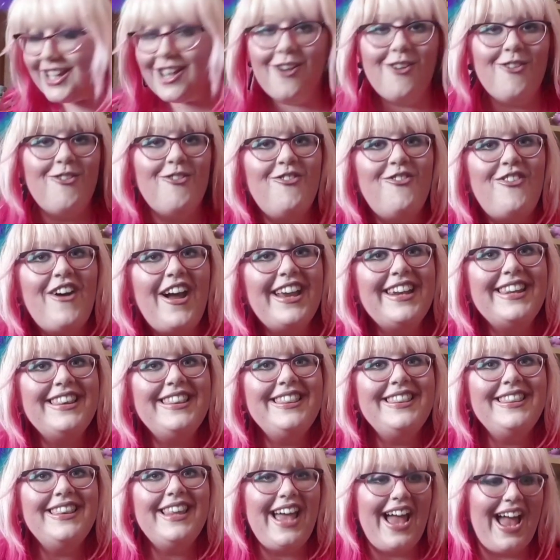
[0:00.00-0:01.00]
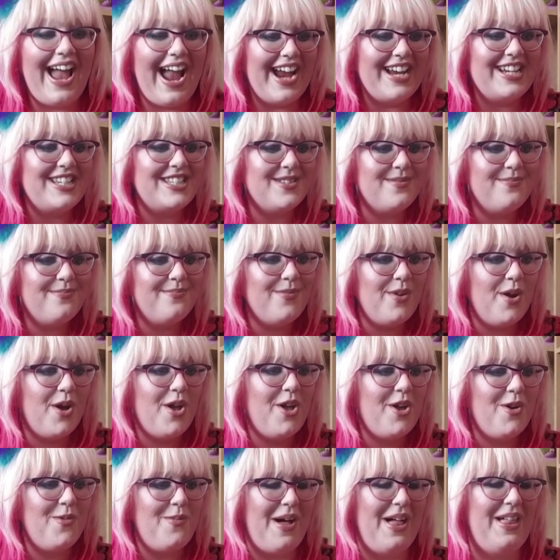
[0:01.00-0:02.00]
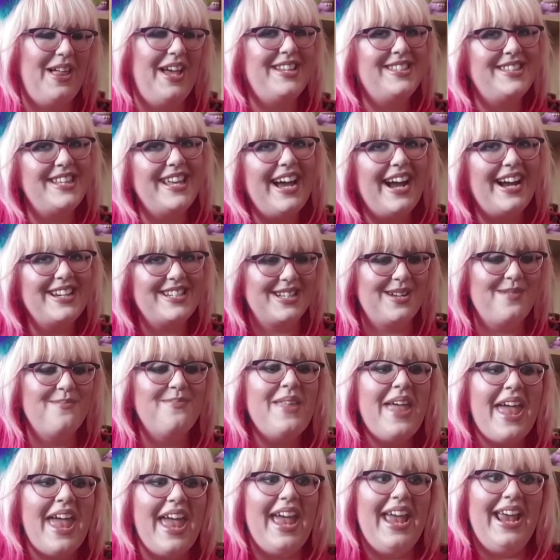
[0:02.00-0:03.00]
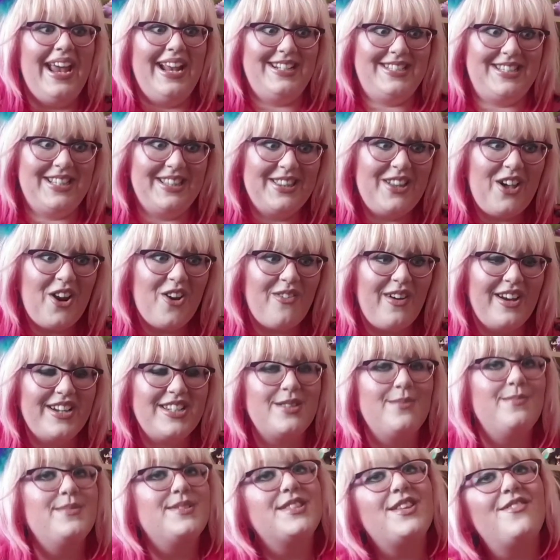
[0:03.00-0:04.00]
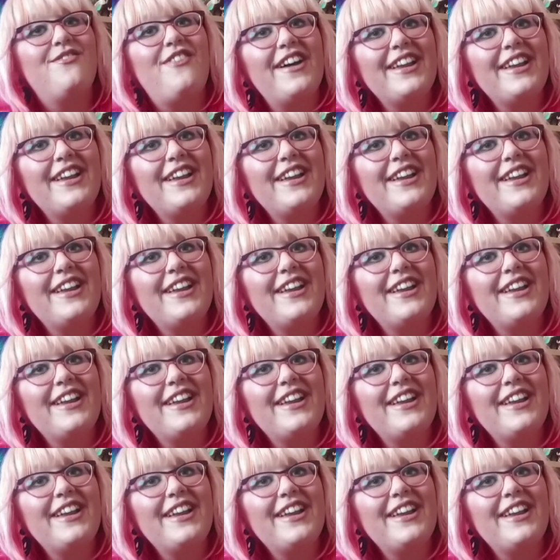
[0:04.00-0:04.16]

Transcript: the final item, well I say item, it's a lot of items.